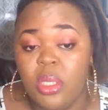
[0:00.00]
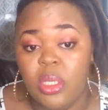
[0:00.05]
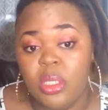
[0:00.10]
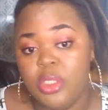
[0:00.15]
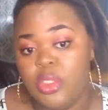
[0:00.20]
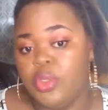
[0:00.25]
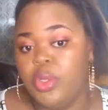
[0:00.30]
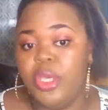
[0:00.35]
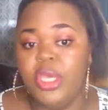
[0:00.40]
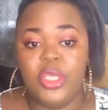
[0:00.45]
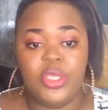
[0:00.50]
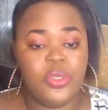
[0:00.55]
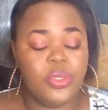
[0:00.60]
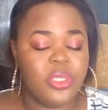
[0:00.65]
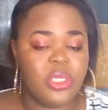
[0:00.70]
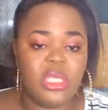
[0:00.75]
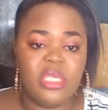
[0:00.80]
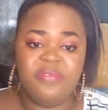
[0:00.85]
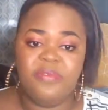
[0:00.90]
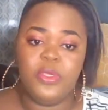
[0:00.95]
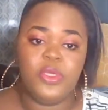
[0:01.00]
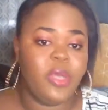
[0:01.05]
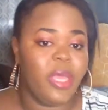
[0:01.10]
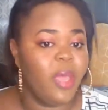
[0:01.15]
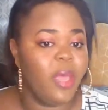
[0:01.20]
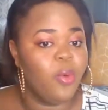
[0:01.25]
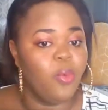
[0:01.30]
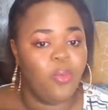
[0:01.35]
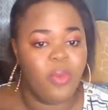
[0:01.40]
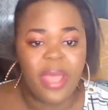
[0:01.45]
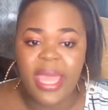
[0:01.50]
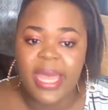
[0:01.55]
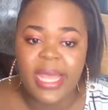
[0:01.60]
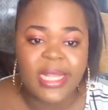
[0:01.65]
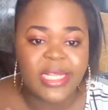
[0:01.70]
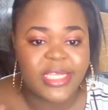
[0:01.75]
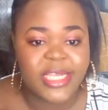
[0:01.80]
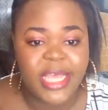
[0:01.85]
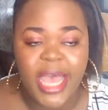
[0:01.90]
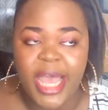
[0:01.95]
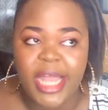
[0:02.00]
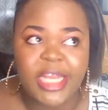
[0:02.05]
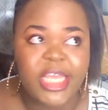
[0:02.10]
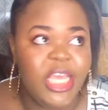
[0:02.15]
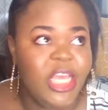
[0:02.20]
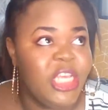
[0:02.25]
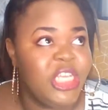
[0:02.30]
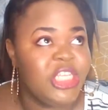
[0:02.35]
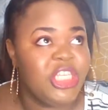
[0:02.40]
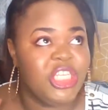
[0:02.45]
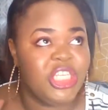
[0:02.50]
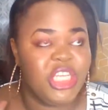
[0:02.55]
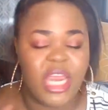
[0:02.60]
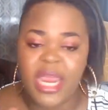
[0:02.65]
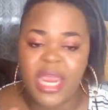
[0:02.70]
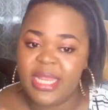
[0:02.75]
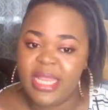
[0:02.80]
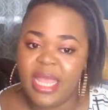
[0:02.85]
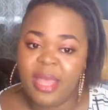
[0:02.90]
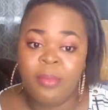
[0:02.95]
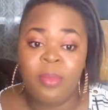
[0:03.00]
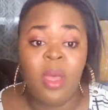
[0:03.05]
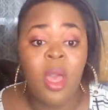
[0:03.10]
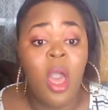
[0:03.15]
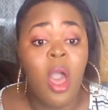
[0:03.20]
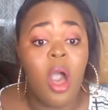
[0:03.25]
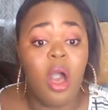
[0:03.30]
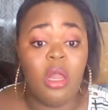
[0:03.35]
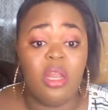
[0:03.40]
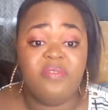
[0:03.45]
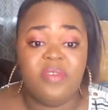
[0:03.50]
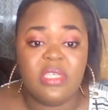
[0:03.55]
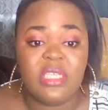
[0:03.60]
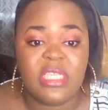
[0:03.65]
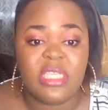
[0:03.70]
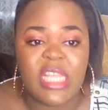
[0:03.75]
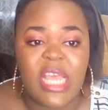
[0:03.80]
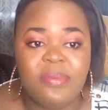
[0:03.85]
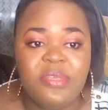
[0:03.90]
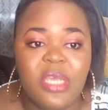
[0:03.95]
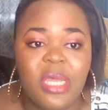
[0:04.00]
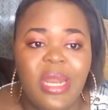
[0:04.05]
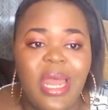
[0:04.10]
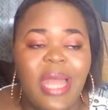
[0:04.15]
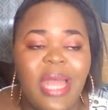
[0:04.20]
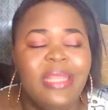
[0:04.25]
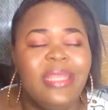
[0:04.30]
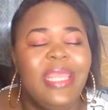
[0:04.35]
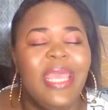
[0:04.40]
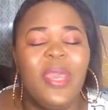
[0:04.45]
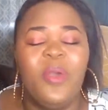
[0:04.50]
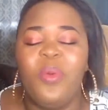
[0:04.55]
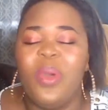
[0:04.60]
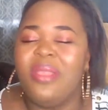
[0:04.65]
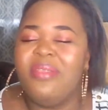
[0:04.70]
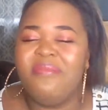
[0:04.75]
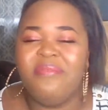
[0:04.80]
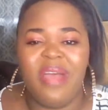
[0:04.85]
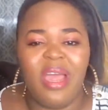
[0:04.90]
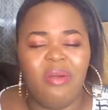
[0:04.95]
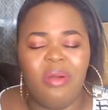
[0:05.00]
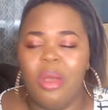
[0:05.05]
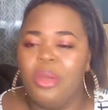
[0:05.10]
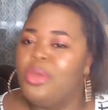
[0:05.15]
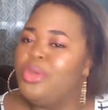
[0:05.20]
So he took this video and went and he shared them all over Snapchat and they went viral.